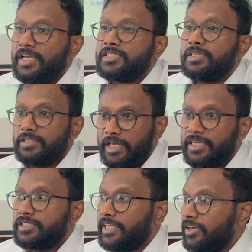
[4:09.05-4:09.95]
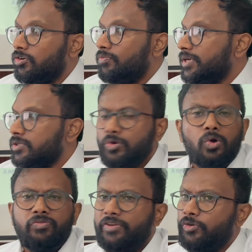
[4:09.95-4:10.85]
That is a take-home imaging.
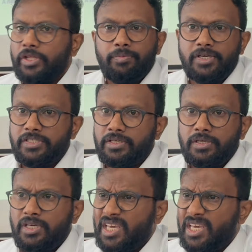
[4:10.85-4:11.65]
Don't wait for the imaging.